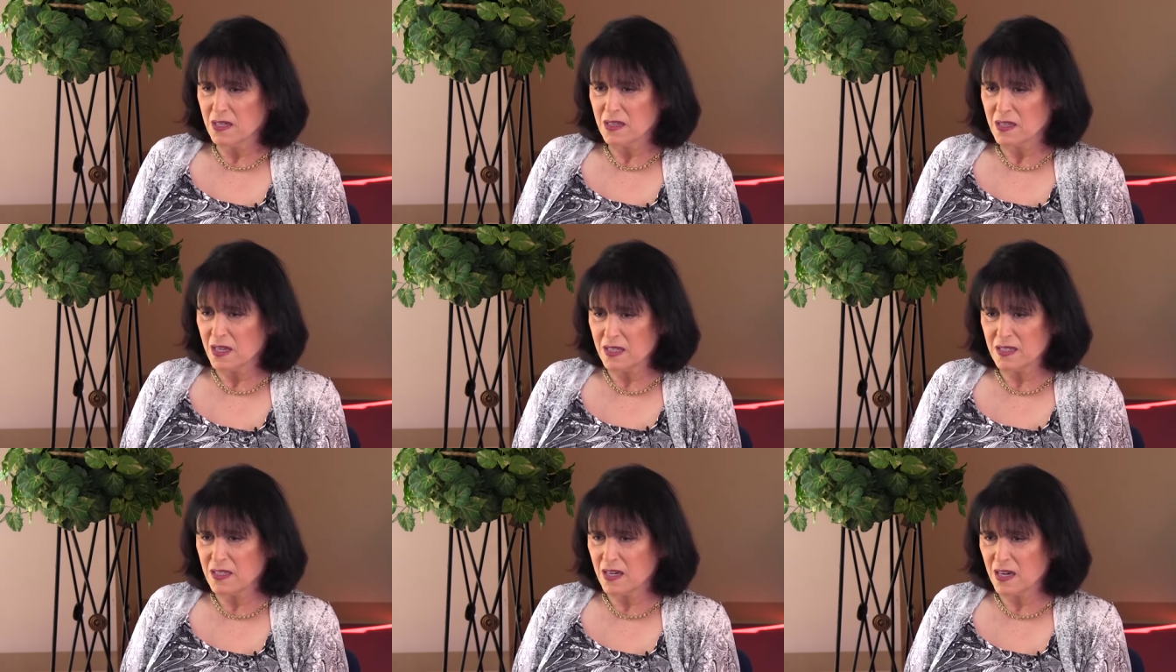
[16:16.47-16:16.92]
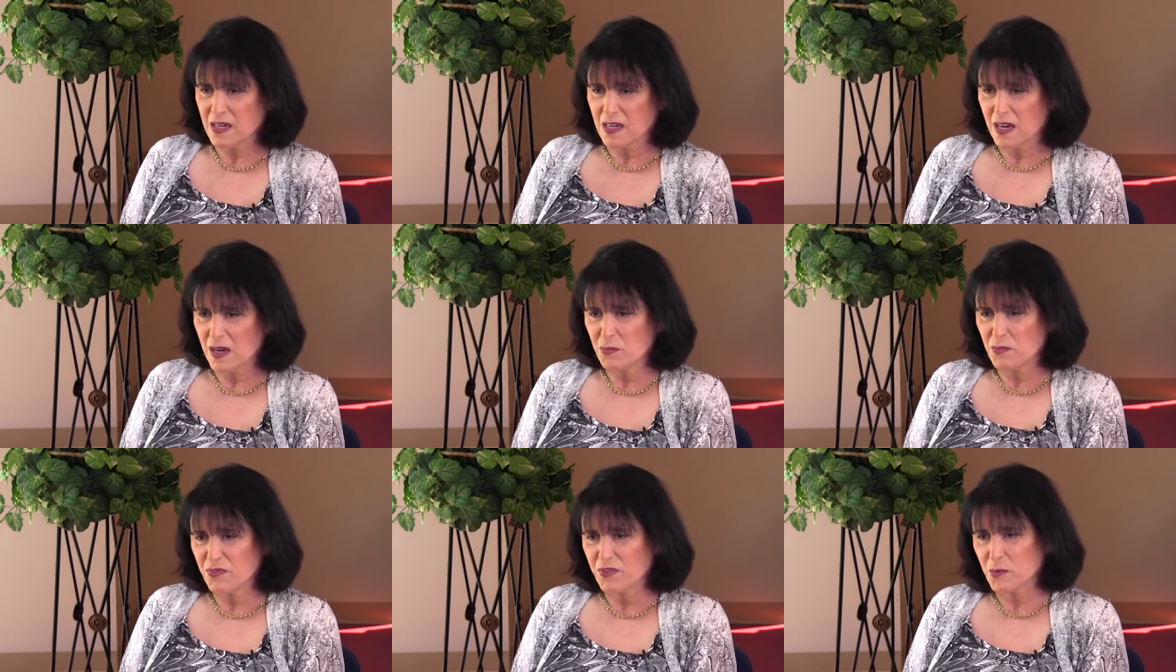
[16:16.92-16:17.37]
they dug
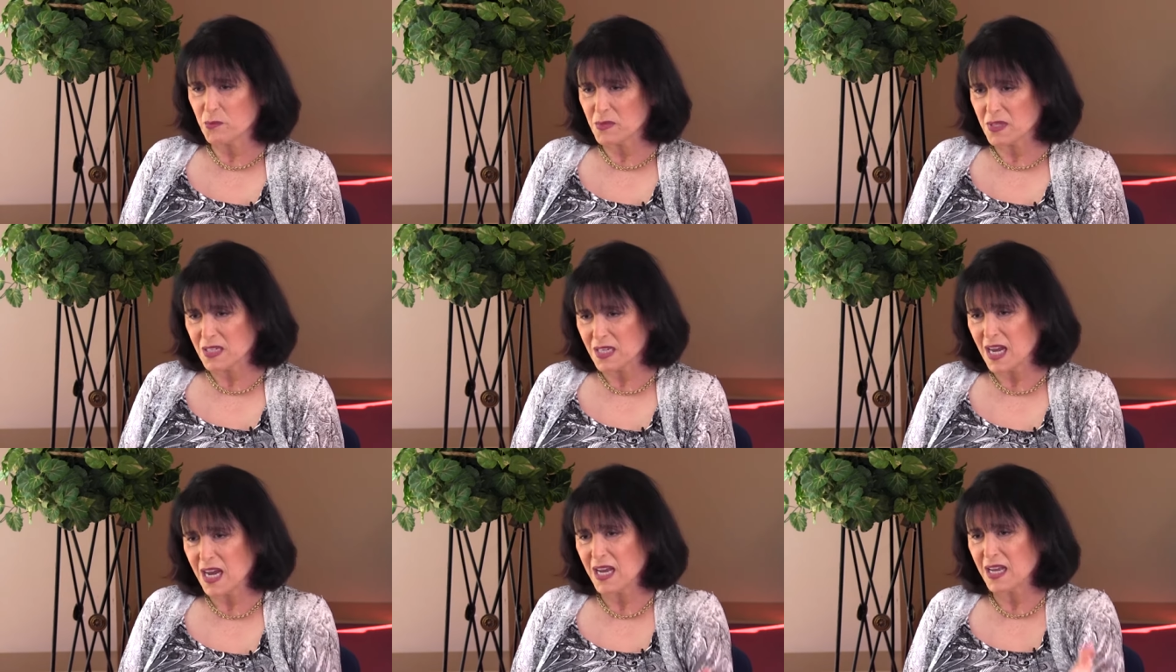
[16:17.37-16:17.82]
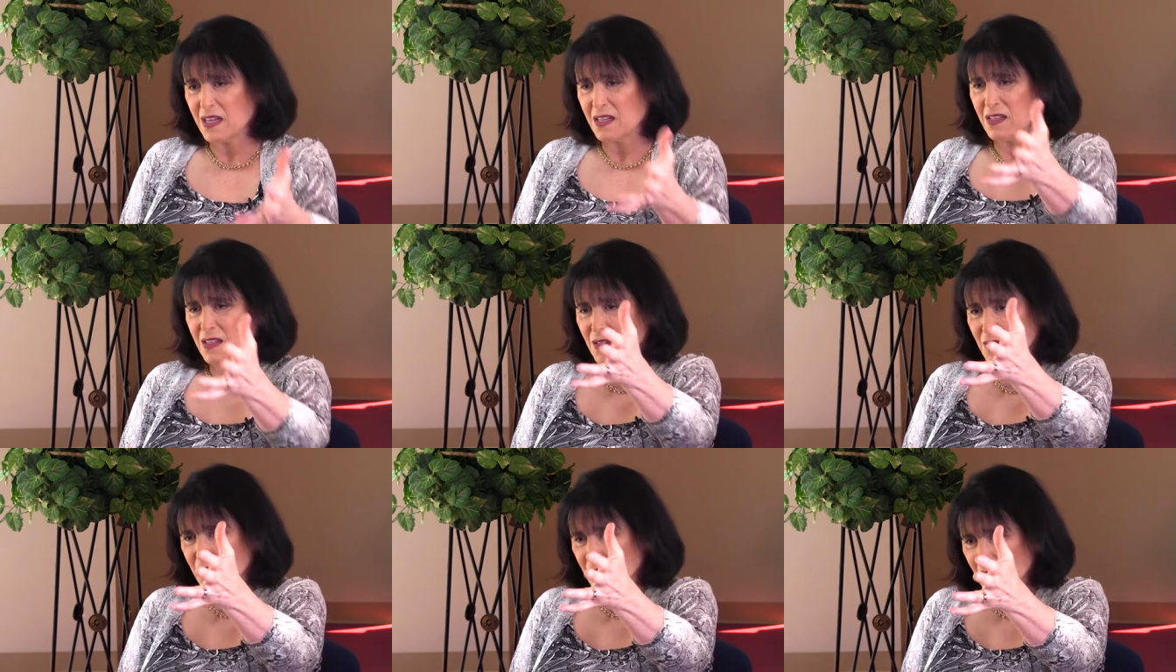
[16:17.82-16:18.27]
up from the
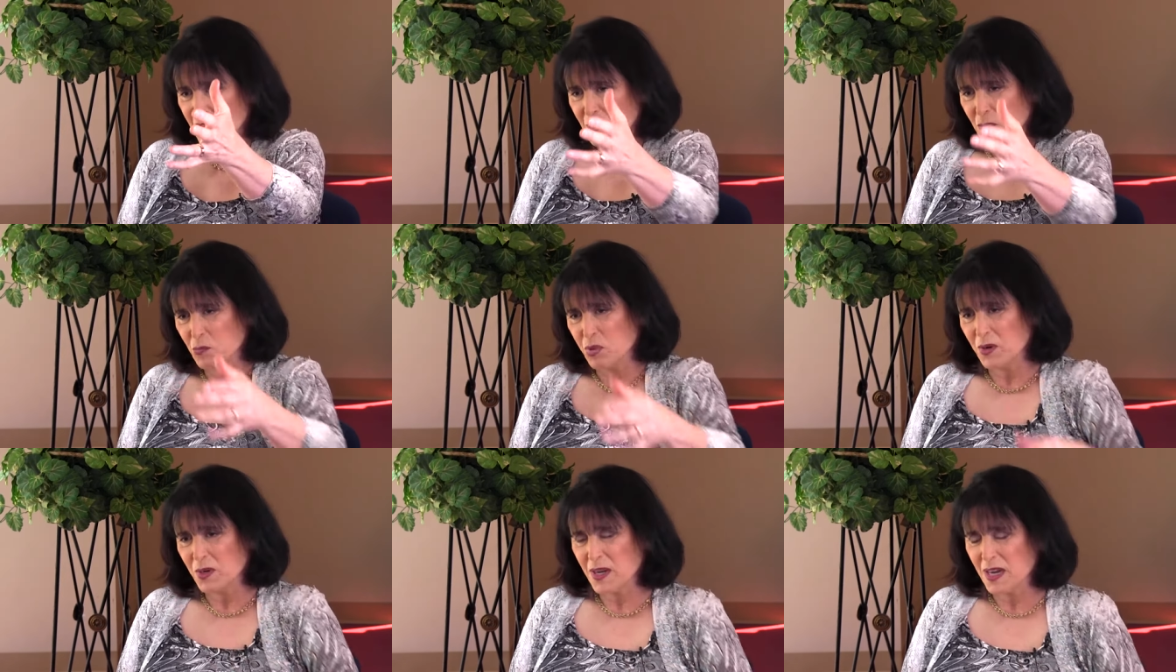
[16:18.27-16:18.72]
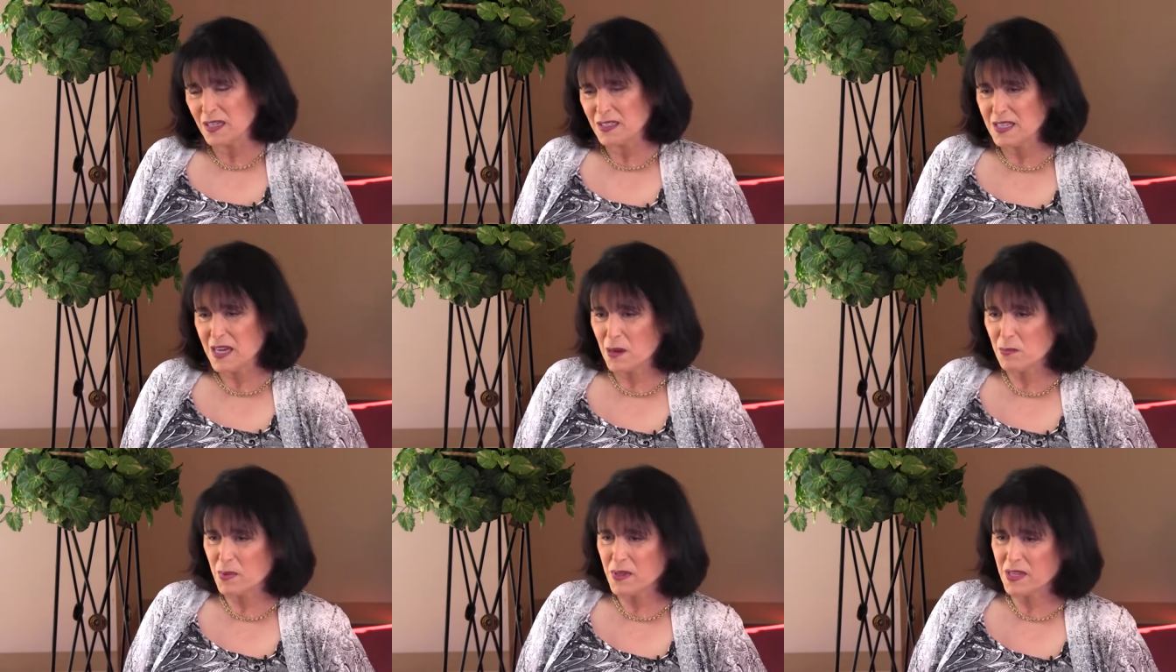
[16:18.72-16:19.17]
Nile and put on
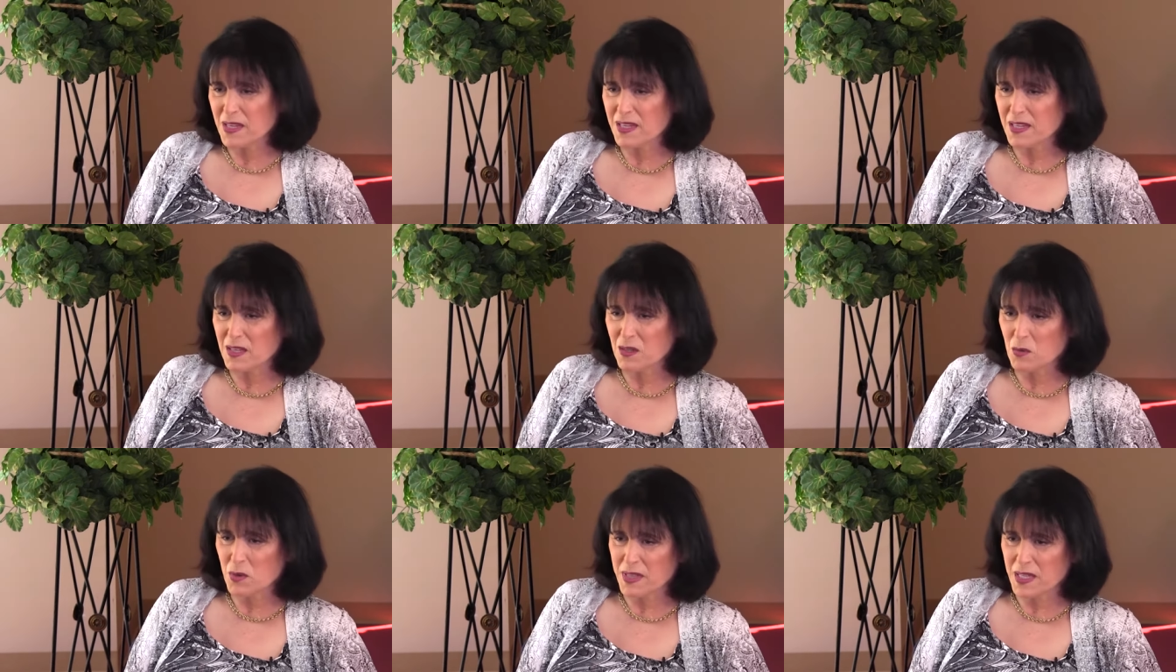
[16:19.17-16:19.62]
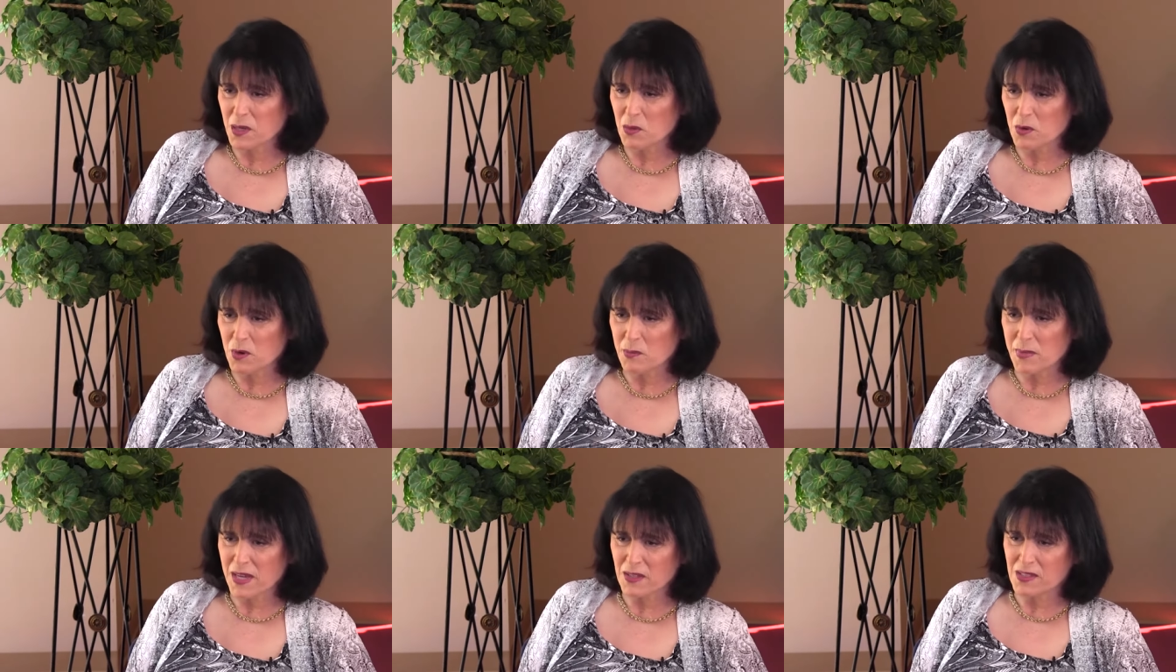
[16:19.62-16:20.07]
top of the hill when they
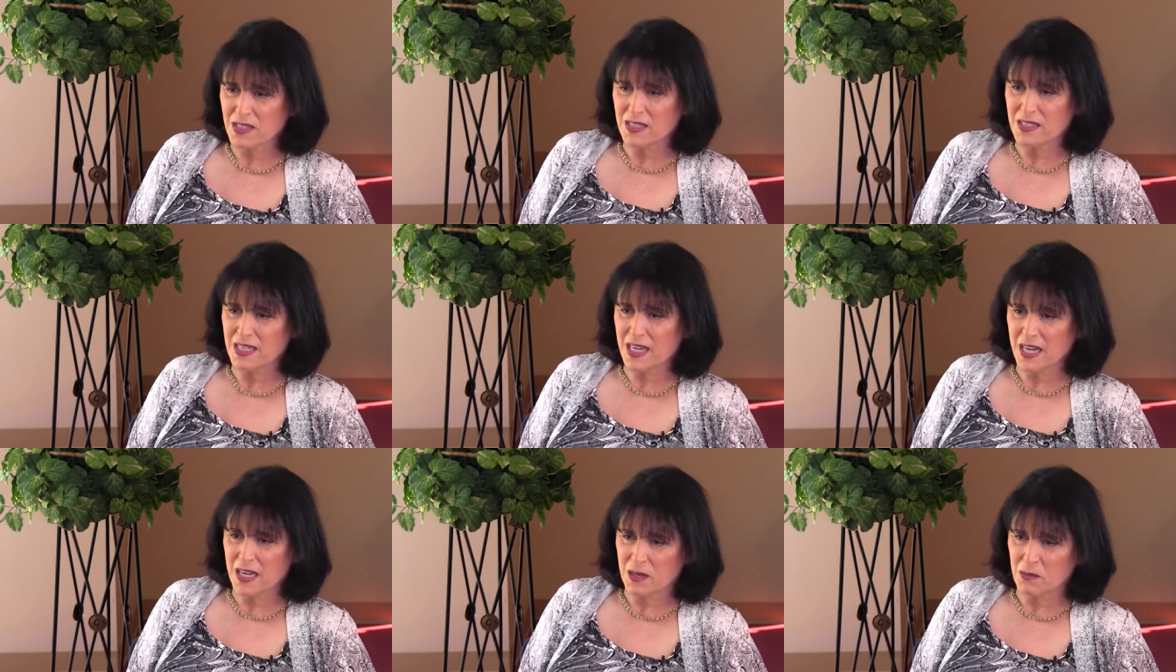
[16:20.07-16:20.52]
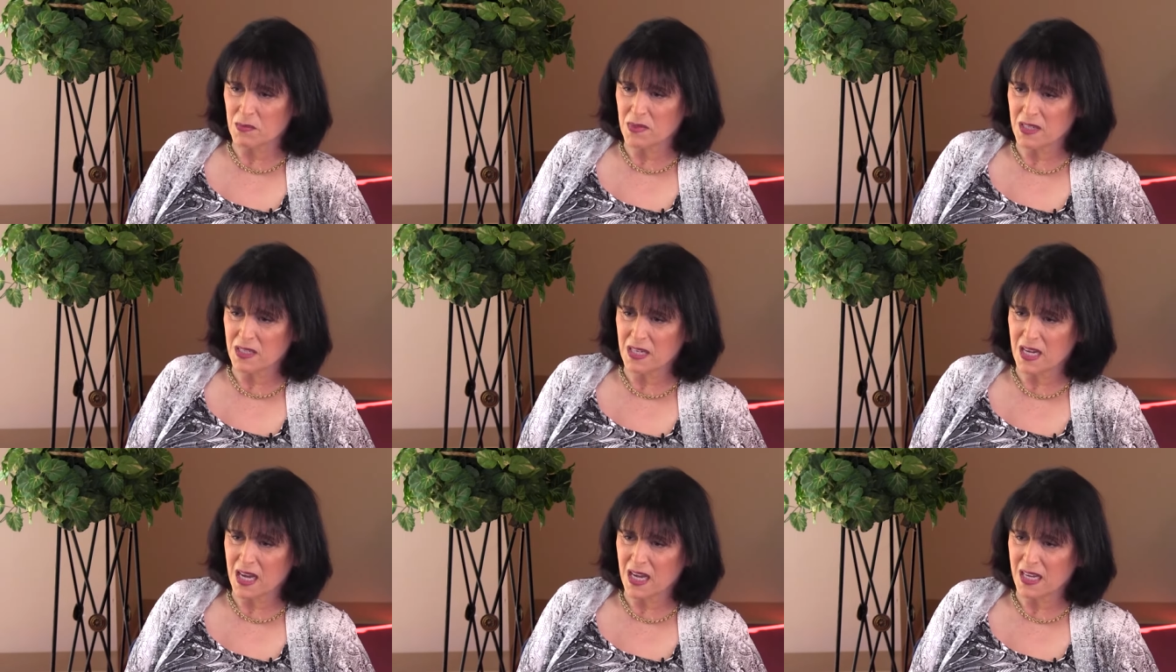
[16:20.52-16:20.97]
were about to dam
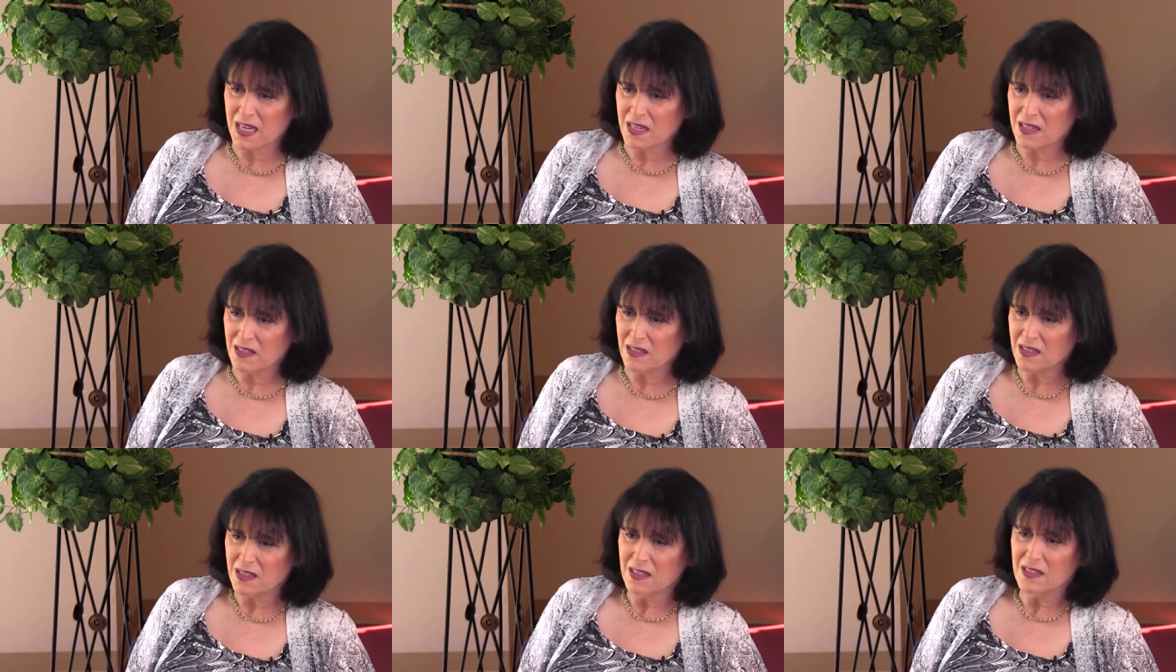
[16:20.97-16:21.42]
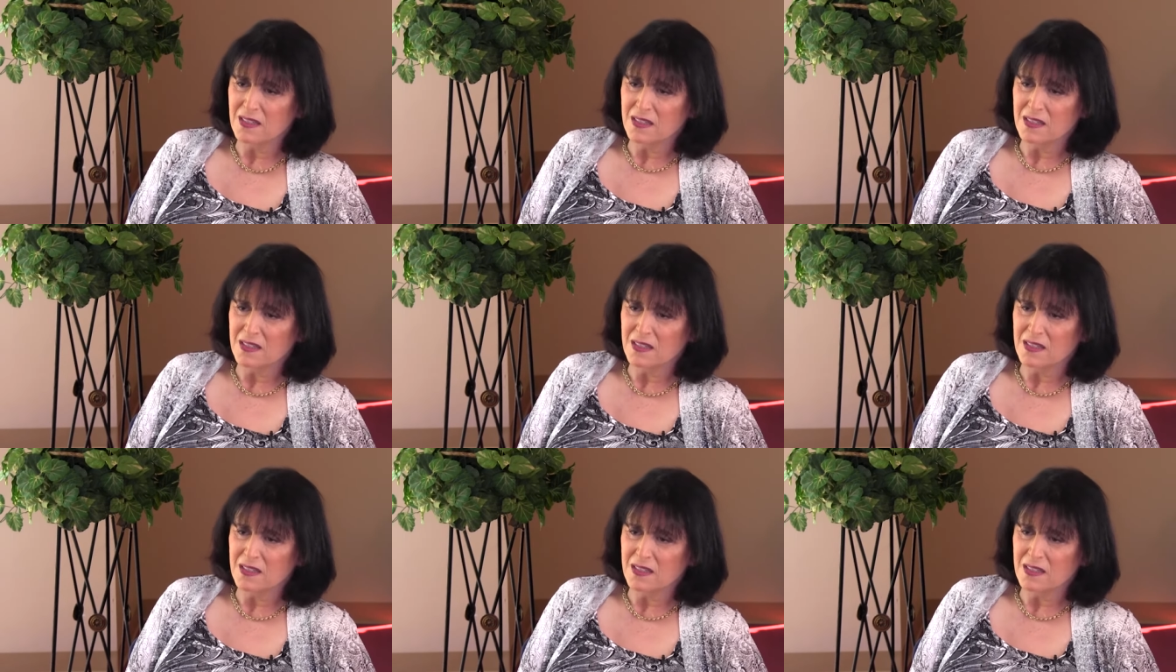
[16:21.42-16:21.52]
the Nile.